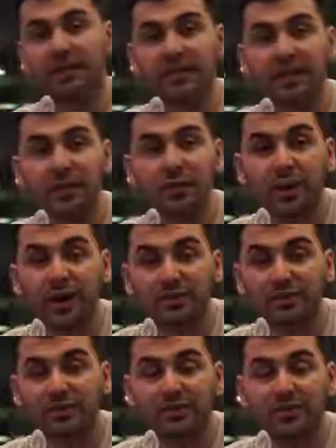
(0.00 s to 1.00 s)
here we have
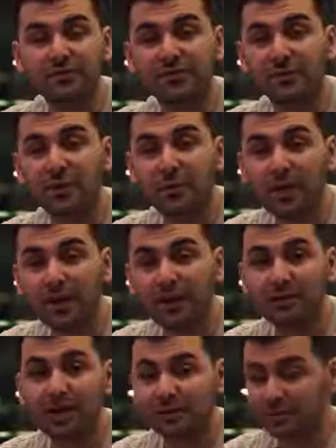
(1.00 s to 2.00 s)
a friend from Oman
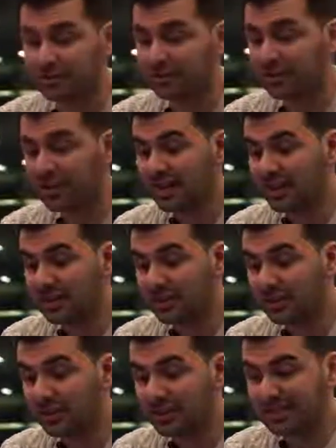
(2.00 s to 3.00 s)
who actually
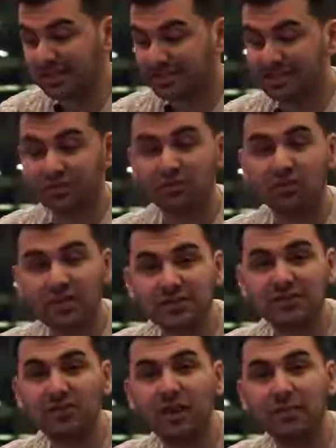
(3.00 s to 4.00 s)
looks at the
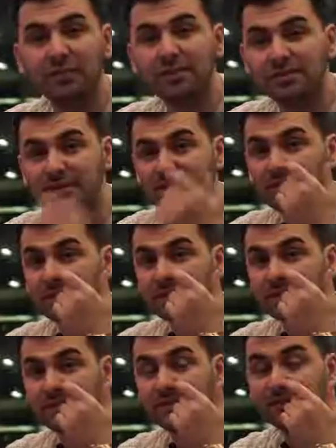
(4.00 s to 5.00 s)
restaurant business from a
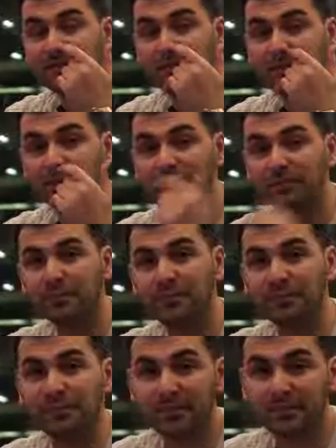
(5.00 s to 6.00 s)
different
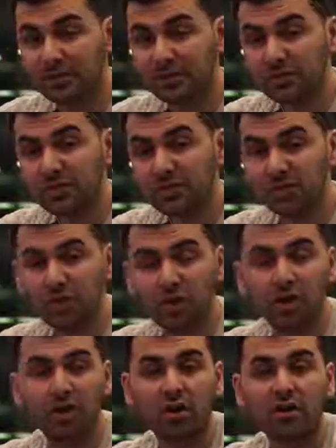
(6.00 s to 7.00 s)
perspective. You
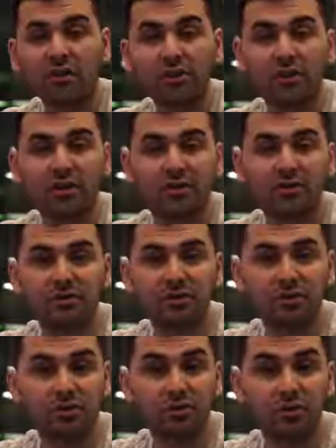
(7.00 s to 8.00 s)
are looking to
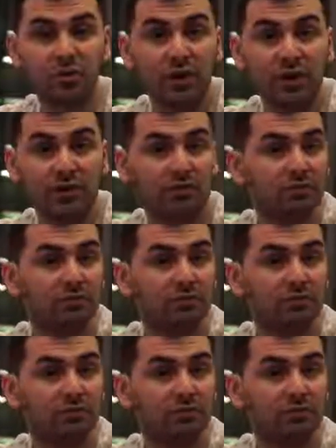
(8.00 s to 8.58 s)
lose weight